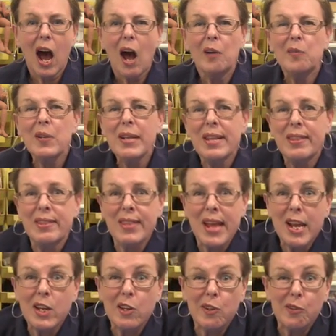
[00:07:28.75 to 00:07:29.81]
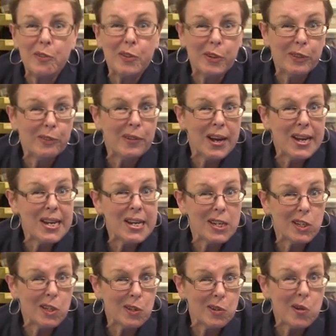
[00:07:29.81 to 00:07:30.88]
I want to thank you for inviting
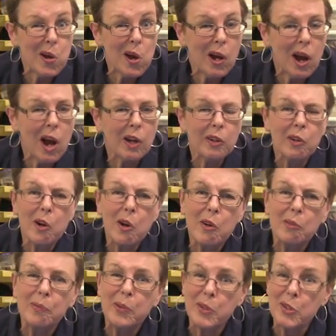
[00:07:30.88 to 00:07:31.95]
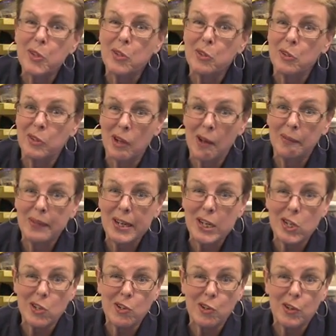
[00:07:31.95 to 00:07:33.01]
us along on your own personal doll
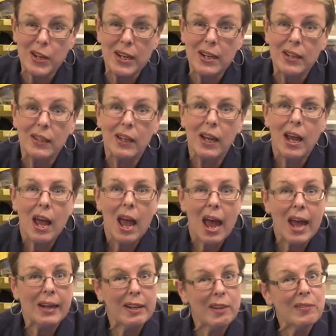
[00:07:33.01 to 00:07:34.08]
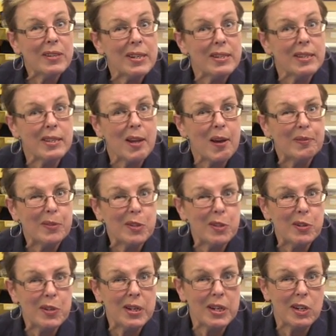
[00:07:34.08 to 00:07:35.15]
making journey and giving us the
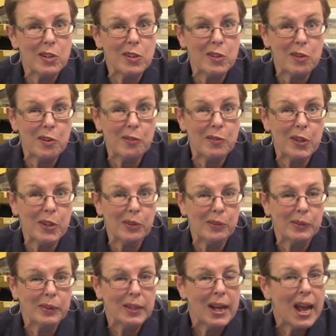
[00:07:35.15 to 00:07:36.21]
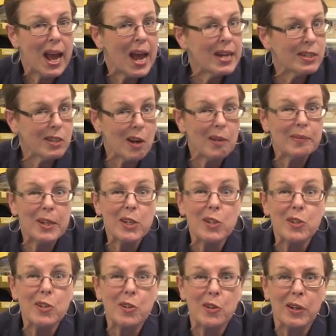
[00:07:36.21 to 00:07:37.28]
opportunity to serve you. At
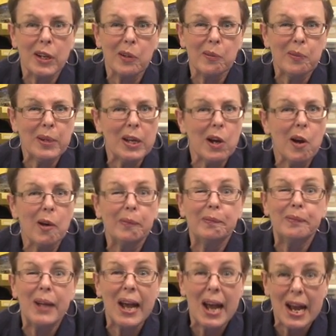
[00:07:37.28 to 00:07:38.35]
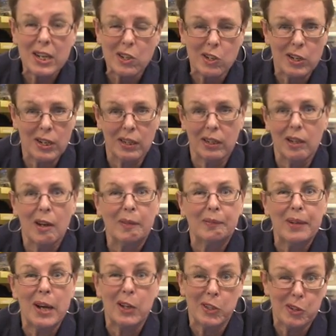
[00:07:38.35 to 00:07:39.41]
Dollmaker's Journey, we are passionate
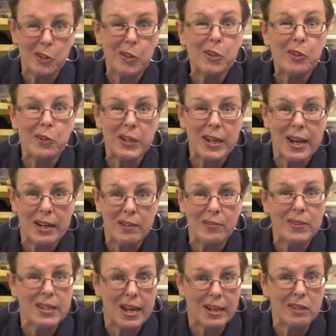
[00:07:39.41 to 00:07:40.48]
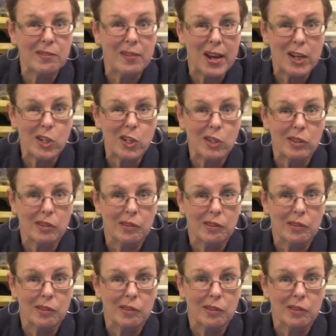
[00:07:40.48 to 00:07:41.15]
about your creative satisfaction.